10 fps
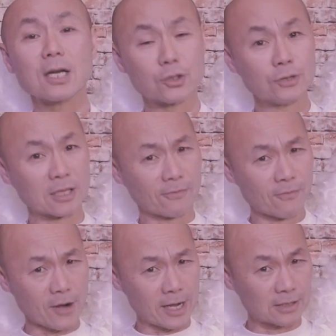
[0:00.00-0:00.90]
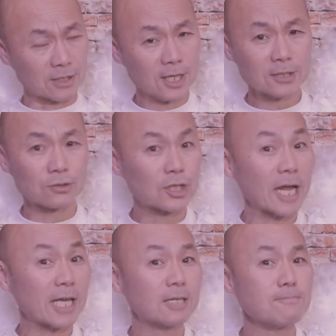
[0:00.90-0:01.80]
do not be afraid to
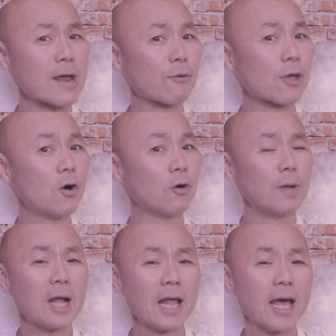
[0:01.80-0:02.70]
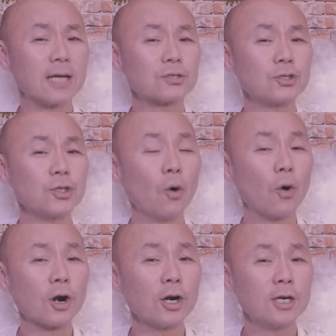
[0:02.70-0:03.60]
take Mary home as
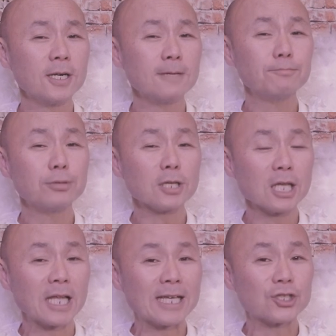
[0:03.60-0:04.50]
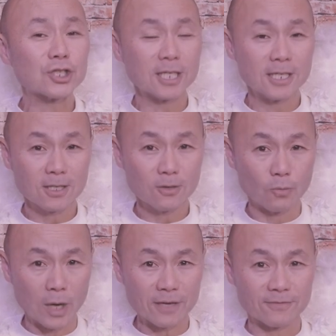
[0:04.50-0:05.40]
your pledged
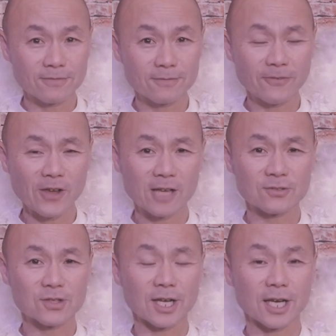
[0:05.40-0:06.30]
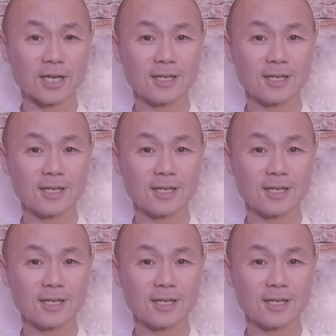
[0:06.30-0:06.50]
wife, fiancé.